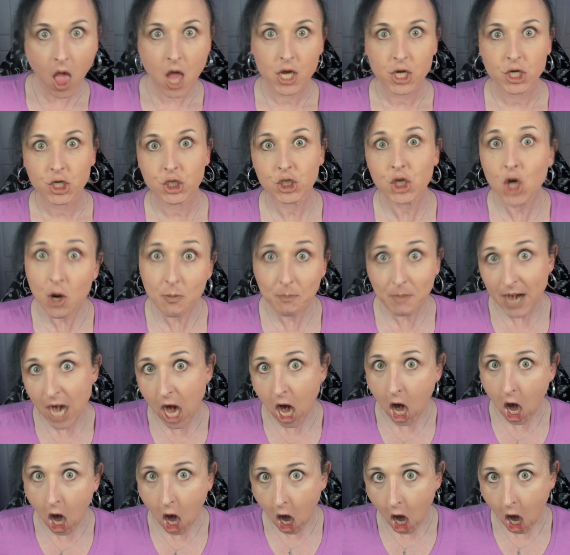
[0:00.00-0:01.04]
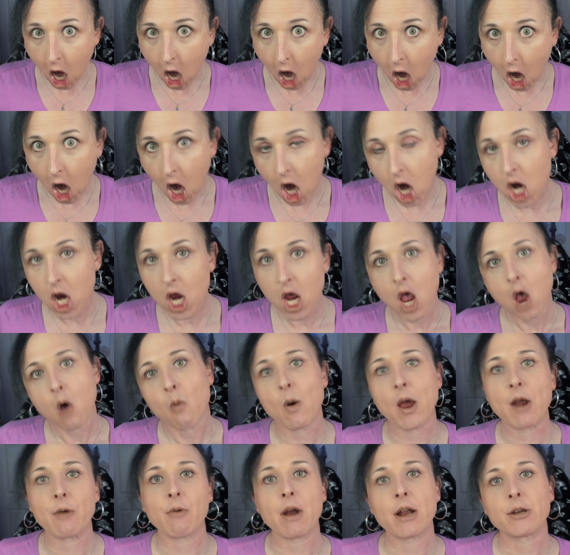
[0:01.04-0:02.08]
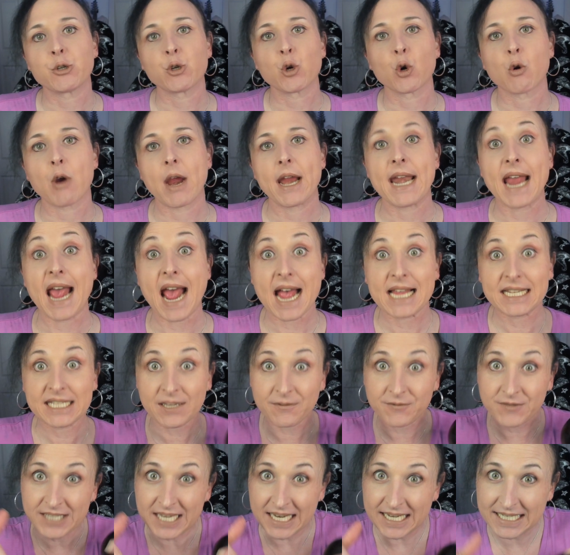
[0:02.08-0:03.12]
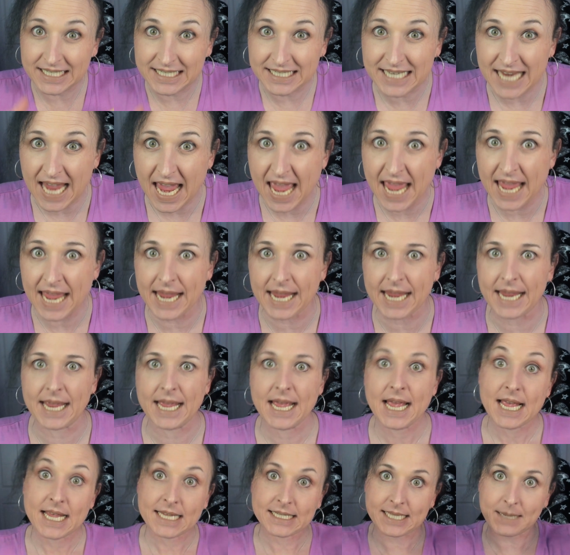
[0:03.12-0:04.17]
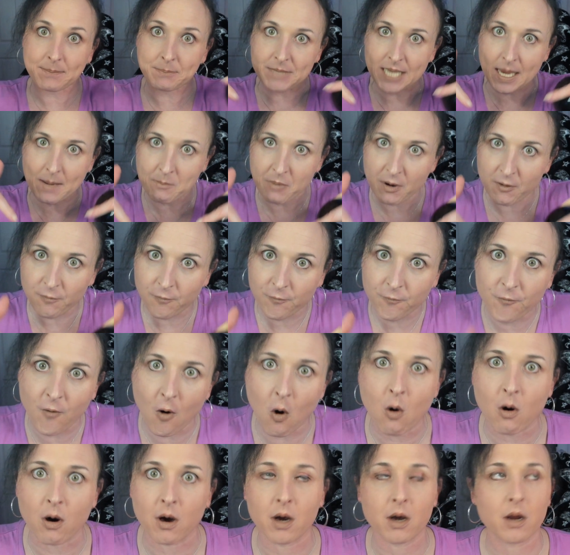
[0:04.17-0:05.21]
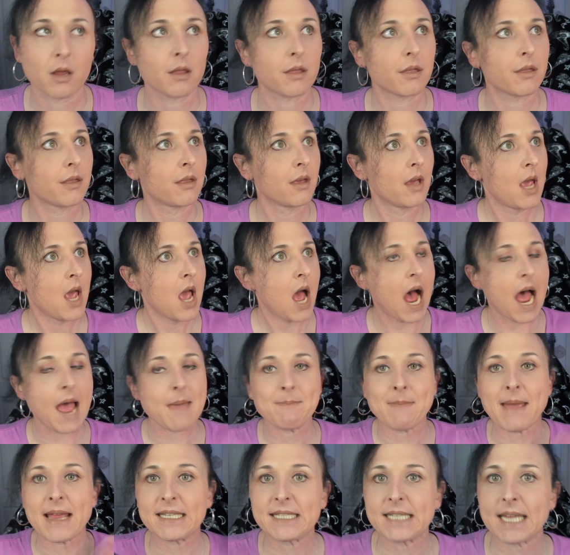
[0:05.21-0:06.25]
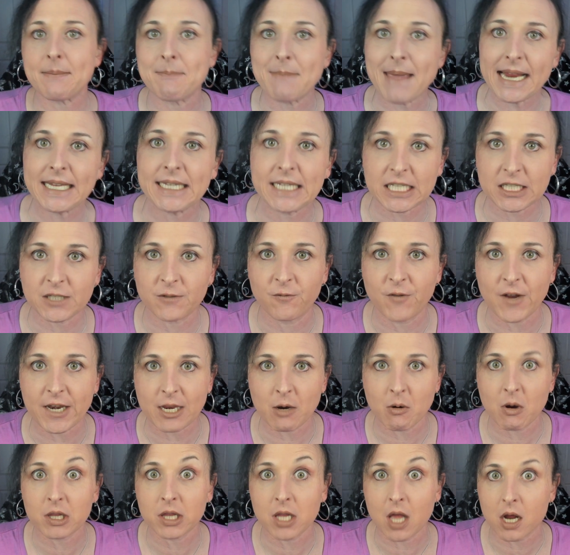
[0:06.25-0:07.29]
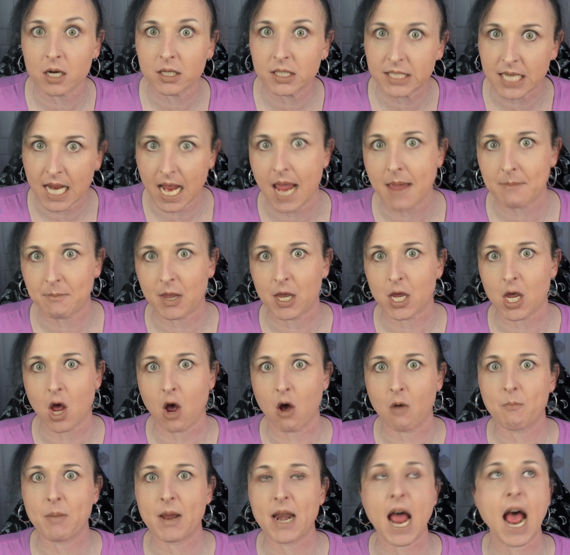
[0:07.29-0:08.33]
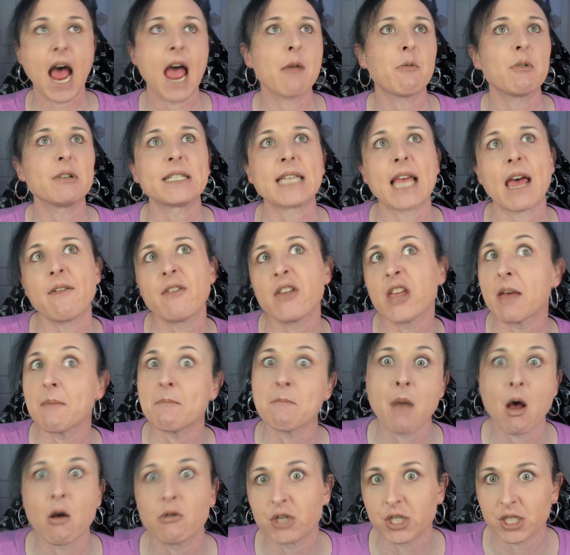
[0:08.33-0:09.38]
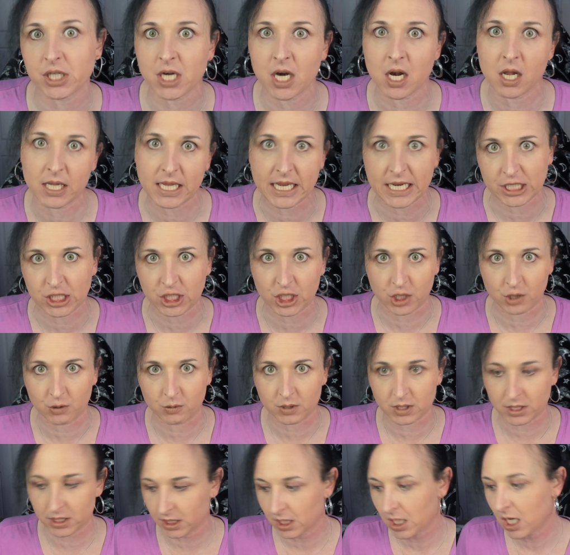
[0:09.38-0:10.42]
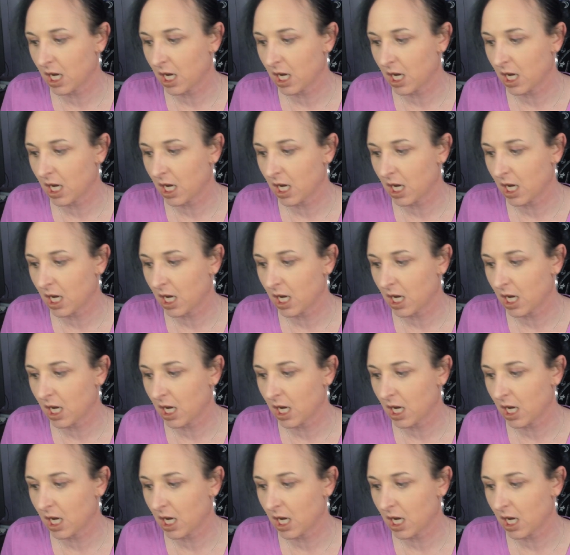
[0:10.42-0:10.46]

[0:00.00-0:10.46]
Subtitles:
Jupiter went retrograde as of today, September 4th. I meant to make this video a long time ago, but I was having emotional issues,